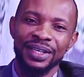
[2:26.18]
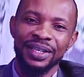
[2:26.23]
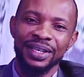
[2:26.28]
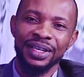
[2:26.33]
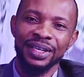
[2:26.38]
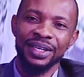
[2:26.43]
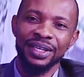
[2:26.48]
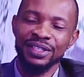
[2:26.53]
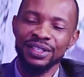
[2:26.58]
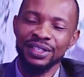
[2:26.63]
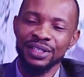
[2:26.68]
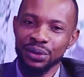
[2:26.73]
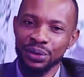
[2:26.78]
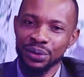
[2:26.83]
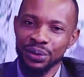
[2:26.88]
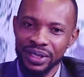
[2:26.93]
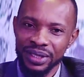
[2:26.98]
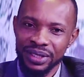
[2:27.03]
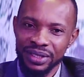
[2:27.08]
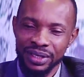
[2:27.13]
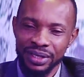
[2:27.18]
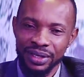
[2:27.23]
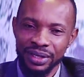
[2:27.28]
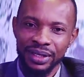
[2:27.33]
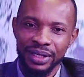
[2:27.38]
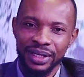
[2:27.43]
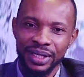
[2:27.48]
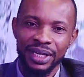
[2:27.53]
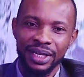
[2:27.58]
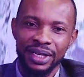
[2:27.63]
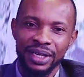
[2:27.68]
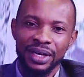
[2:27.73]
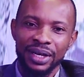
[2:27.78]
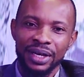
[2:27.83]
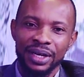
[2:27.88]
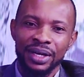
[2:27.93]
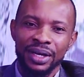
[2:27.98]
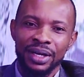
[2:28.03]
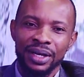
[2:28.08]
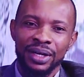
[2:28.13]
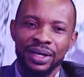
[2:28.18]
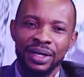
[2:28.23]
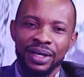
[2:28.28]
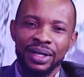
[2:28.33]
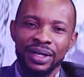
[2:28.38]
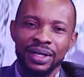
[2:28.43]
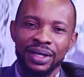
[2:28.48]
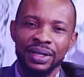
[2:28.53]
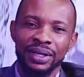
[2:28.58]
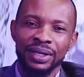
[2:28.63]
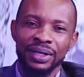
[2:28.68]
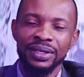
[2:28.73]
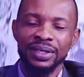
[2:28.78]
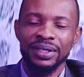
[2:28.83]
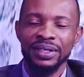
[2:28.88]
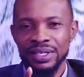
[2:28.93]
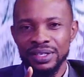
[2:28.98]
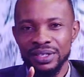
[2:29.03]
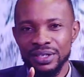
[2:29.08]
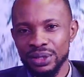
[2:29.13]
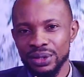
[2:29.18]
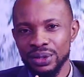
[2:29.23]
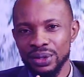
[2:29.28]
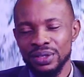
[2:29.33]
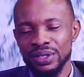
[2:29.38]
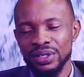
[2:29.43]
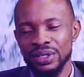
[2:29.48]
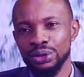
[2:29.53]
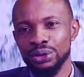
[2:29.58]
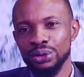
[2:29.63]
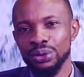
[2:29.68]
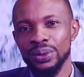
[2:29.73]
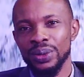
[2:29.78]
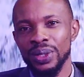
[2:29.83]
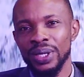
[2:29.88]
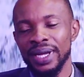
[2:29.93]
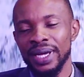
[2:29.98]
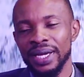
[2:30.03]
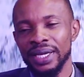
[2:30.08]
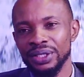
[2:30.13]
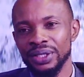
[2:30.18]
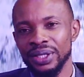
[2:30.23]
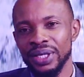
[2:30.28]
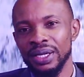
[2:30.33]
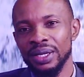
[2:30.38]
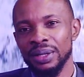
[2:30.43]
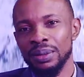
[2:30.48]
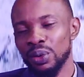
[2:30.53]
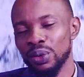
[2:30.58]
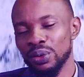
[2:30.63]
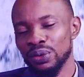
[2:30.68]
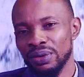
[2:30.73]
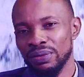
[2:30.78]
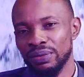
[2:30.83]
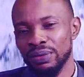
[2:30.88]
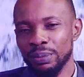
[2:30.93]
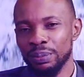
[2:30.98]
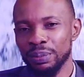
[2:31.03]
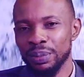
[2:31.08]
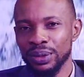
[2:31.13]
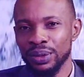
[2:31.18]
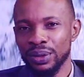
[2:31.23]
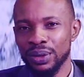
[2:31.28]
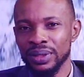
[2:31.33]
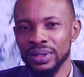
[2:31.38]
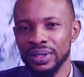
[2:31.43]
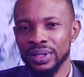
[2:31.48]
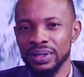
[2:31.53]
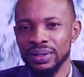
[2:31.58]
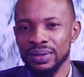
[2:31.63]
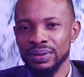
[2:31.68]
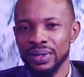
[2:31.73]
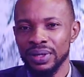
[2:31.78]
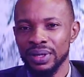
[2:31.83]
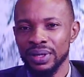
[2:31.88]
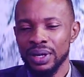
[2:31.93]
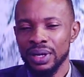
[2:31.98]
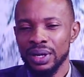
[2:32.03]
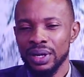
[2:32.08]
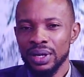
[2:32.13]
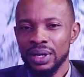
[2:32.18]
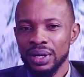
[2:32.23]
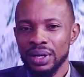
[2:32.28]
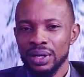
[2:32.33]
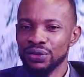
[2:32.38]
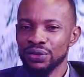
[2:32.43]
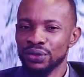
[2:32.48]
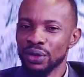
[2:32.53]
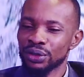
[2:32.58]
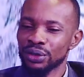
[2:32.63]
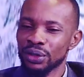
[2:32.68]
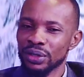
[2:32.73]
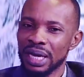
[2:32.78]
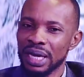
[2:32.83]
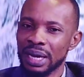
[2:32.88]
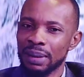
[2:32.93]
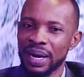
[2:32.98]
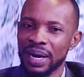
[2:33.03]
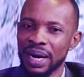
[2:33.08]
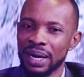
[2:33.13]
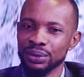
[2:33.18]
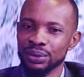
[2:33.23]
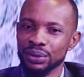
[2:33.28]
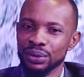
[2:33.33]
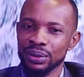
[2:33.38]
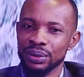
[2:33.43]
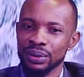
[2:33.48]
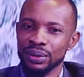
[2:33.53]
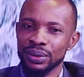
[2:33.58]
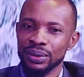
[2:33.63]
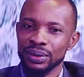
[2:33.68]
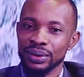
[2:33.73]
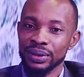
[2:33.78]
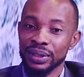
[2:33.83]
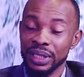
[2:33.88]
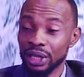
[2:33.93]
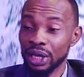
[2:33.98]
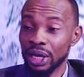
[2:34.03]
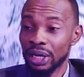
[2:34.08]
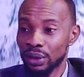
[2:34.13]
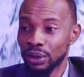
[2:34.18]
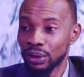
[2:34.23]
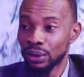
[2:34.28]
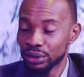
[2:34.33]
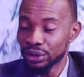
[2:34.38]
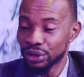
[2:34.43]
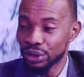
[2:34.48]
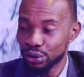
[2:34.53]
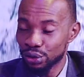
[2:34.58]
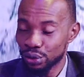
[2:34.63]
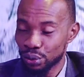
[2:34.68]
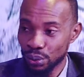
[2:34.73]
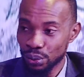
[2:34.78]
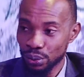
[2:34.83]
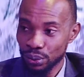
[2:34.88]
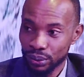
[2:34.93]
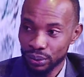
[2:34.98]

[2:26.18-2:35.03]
insecurity is a serious issue in Nigeria and in most developing countries. It's not just about the technologies too.